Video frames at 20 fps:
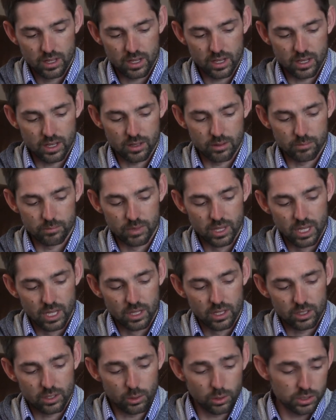Of
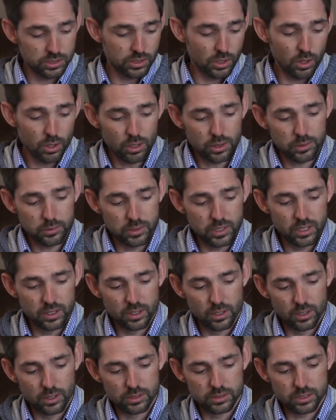course, all three of
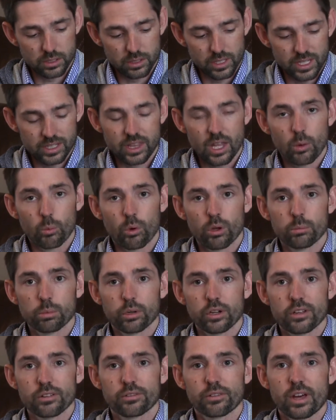those are like that
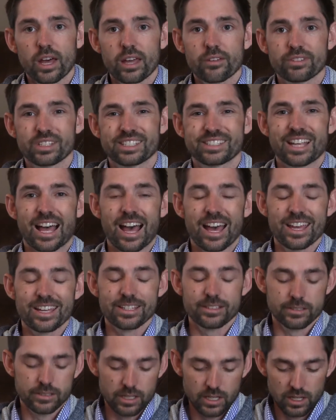1.5
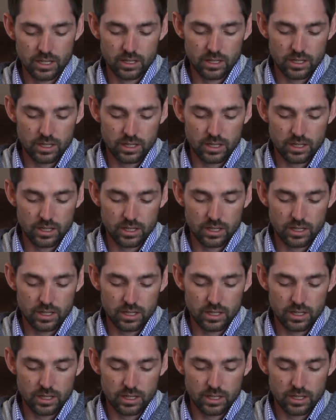size.